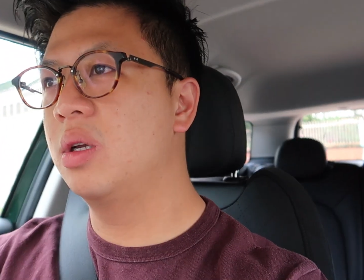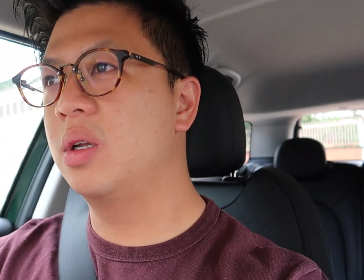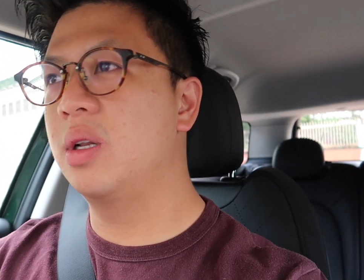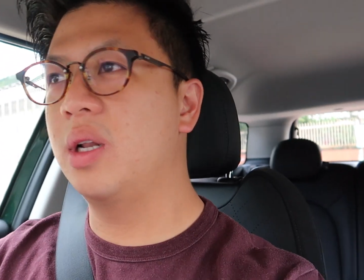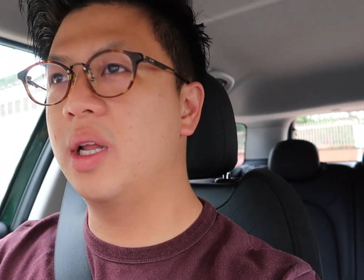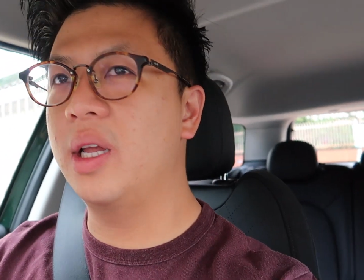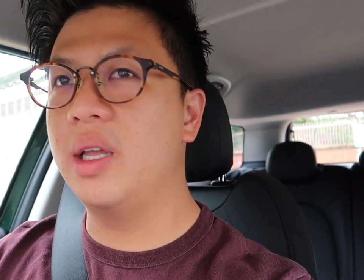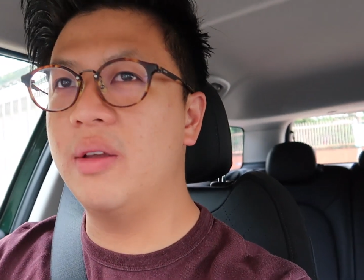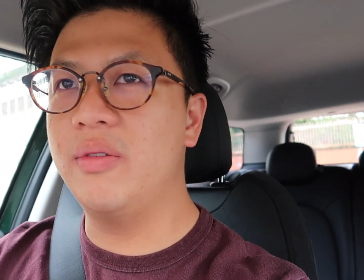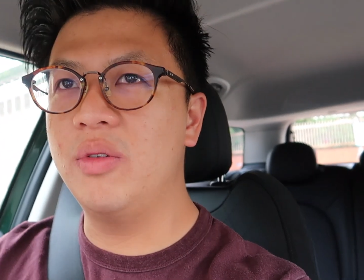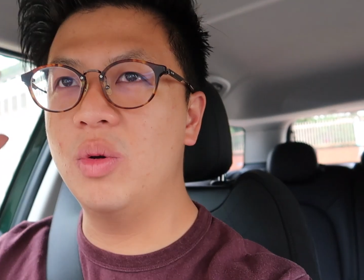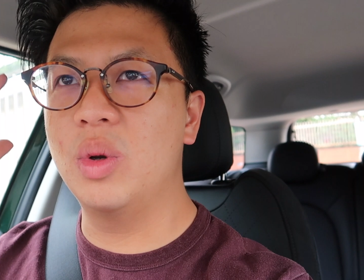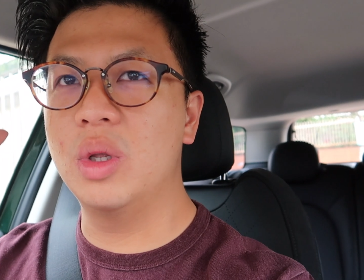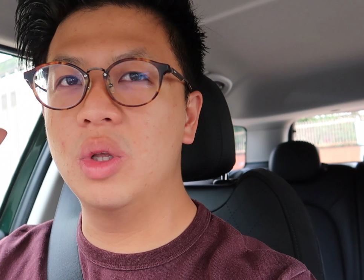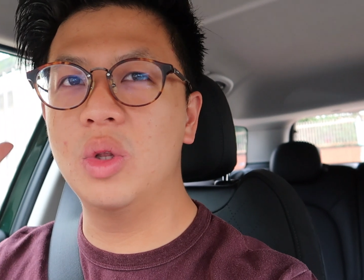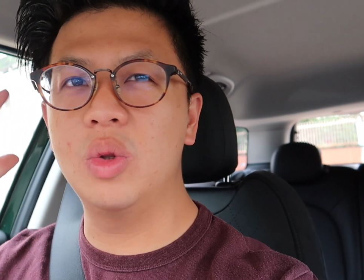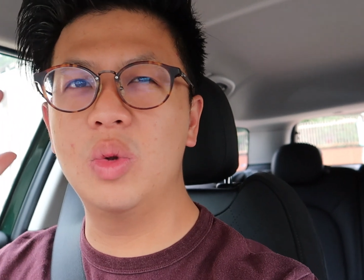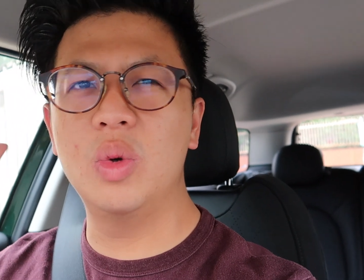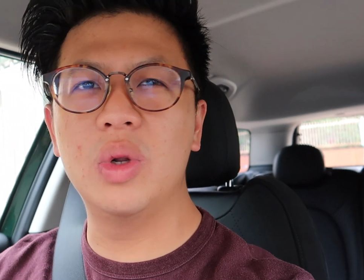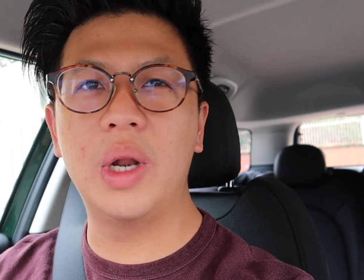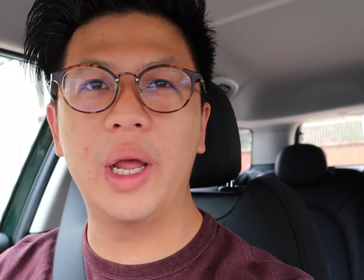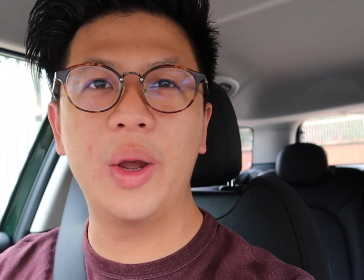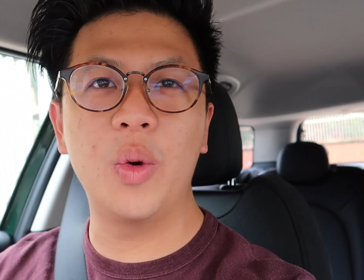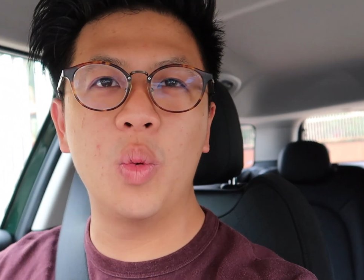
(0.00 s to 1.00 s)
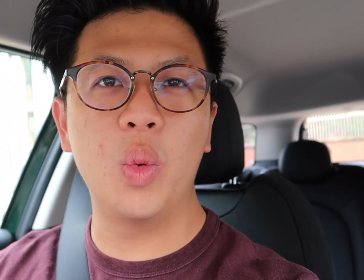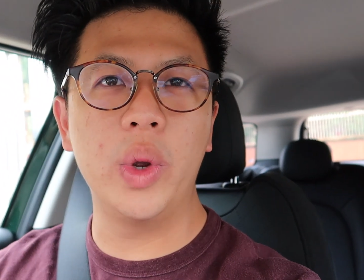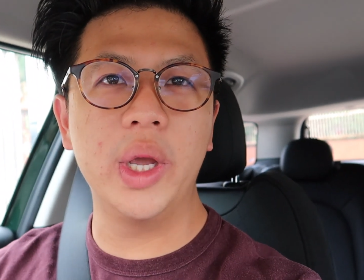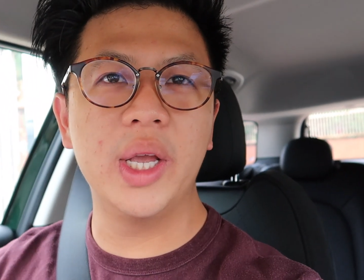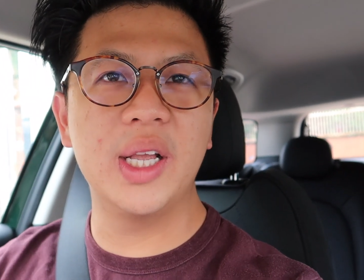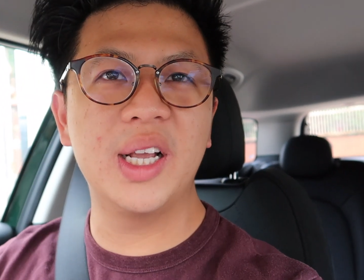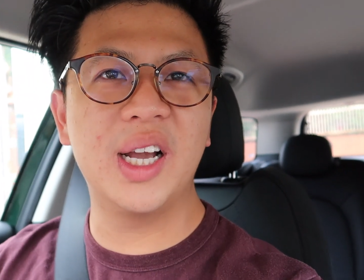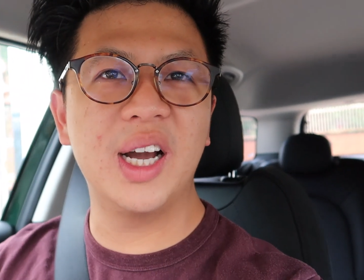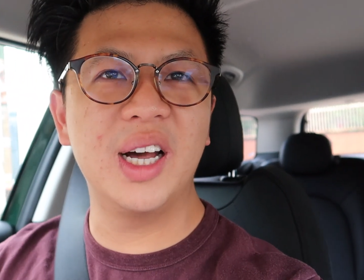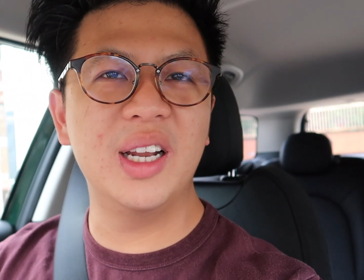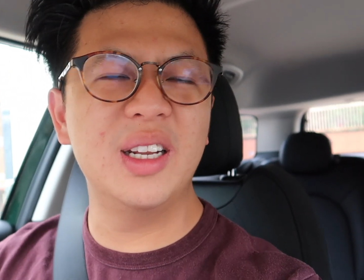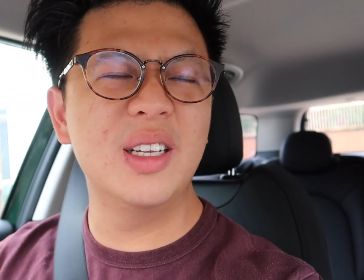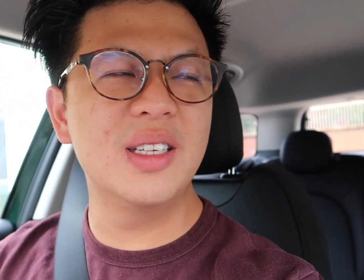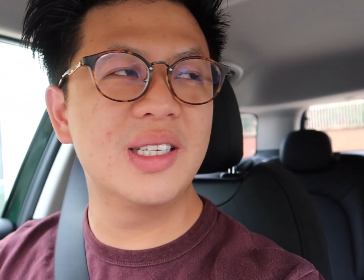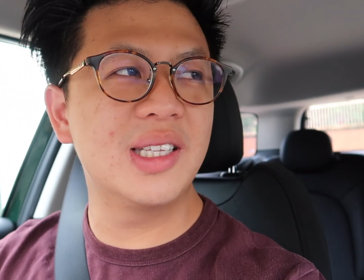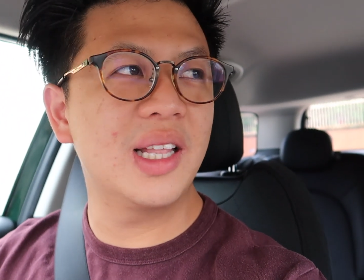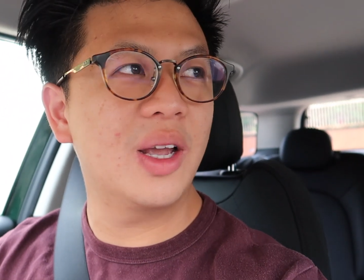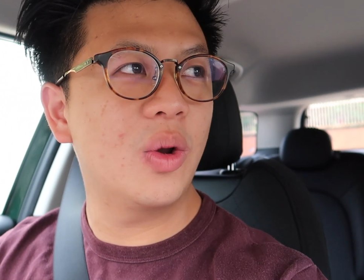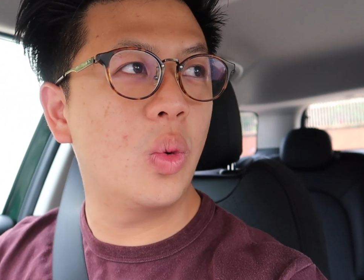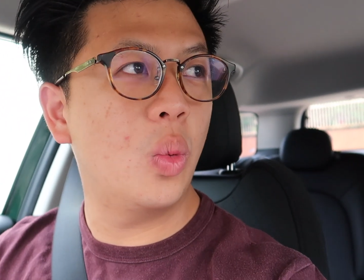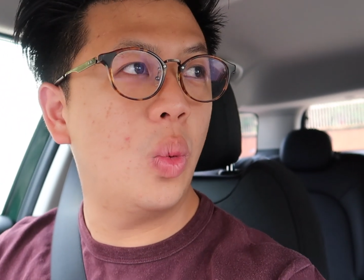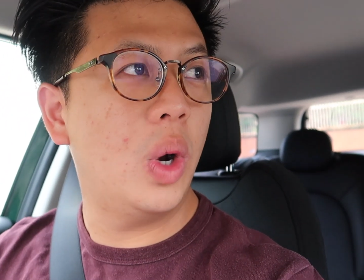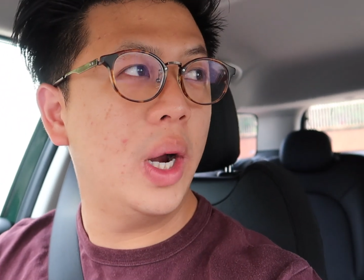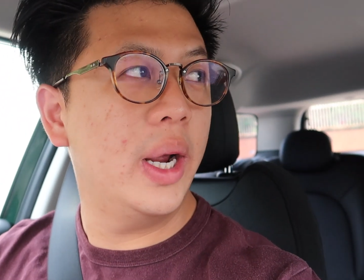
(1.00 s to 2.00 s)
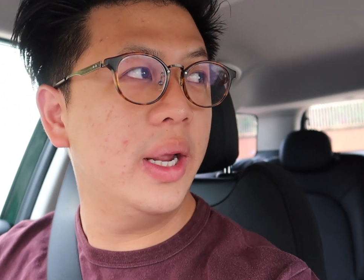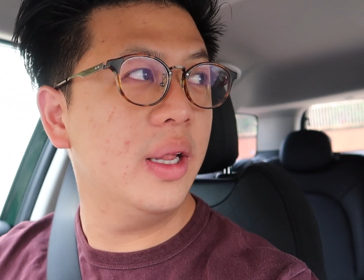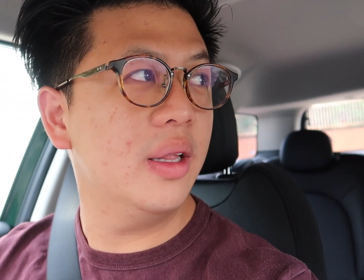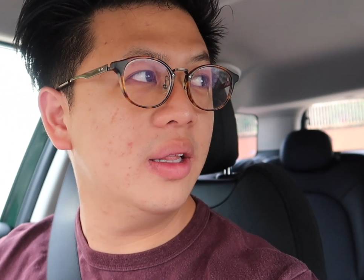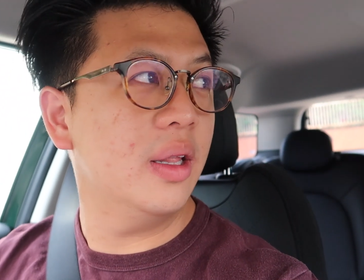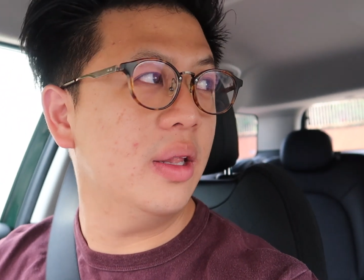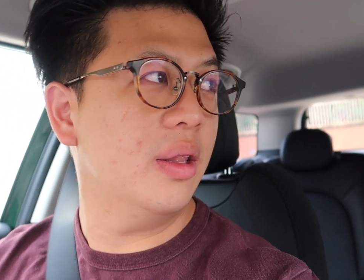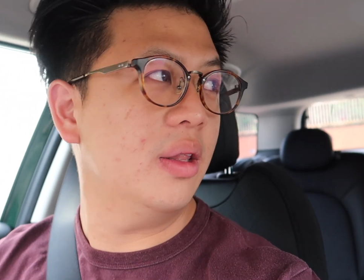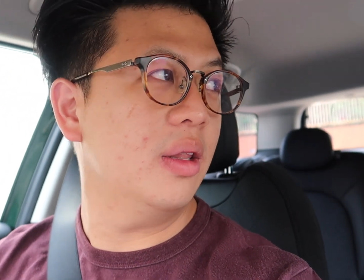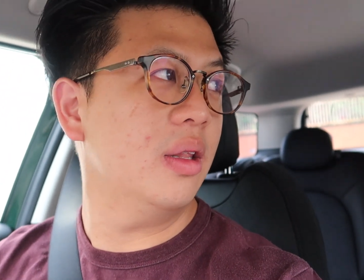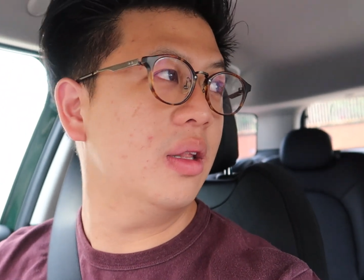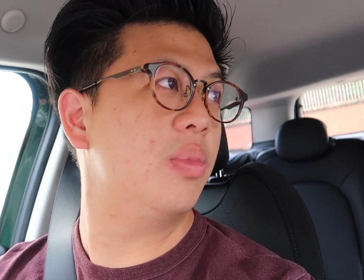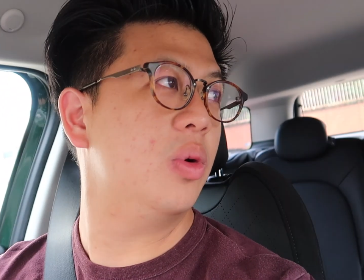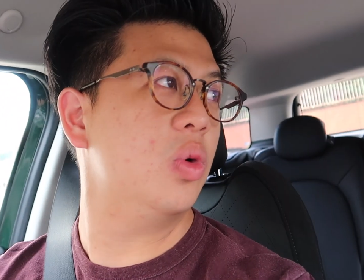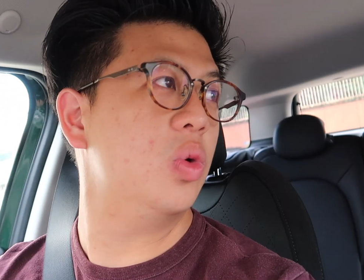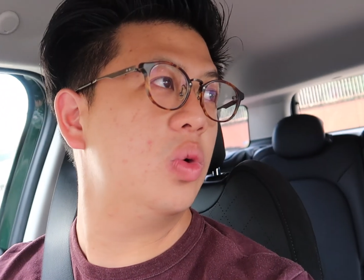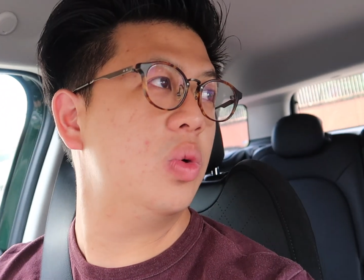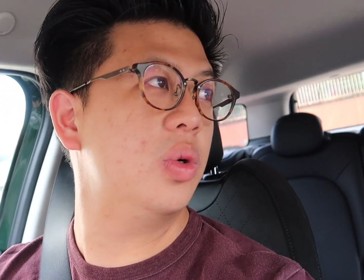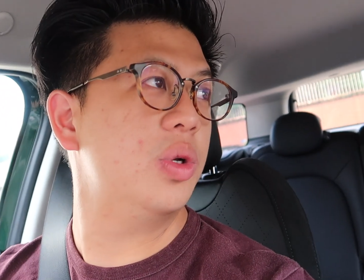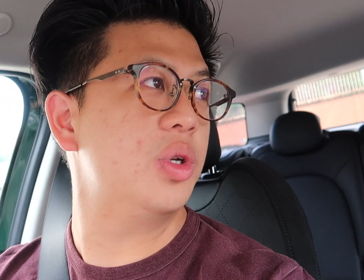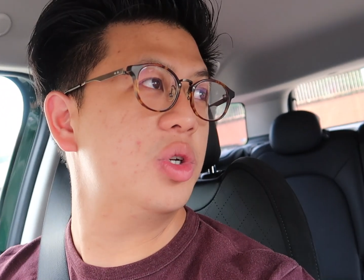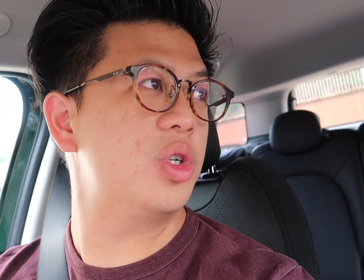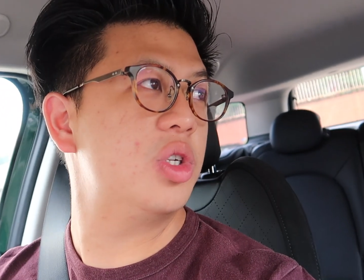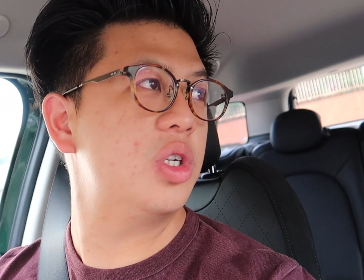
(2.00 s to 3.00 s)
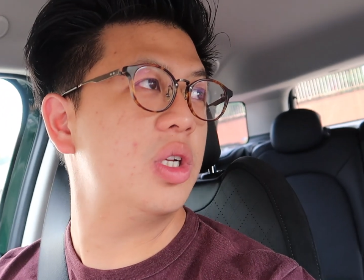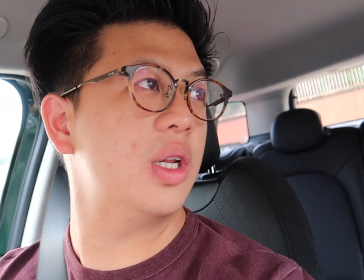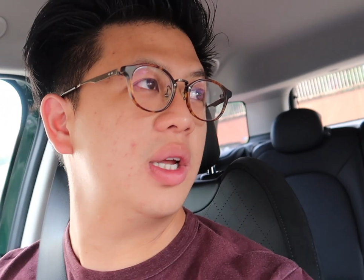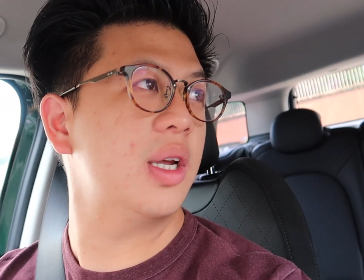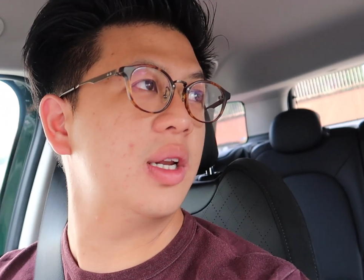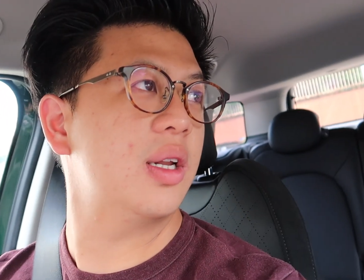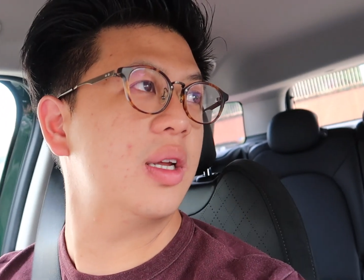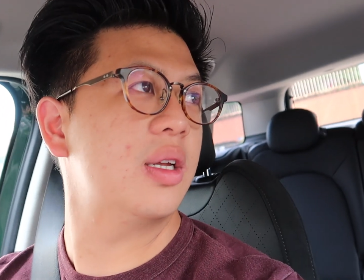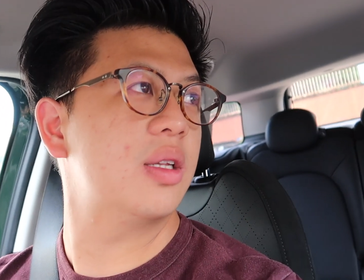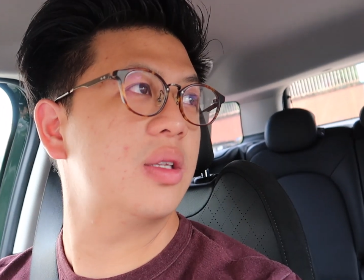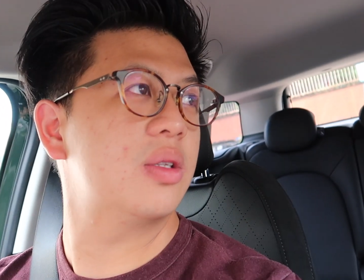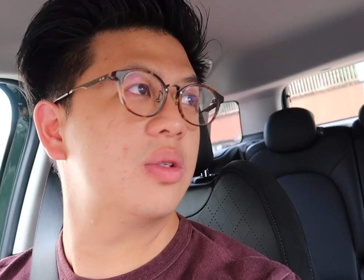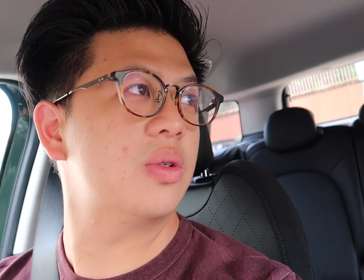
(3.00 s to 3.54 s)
Like if you want to do like weird colors like white and blue and shit like that.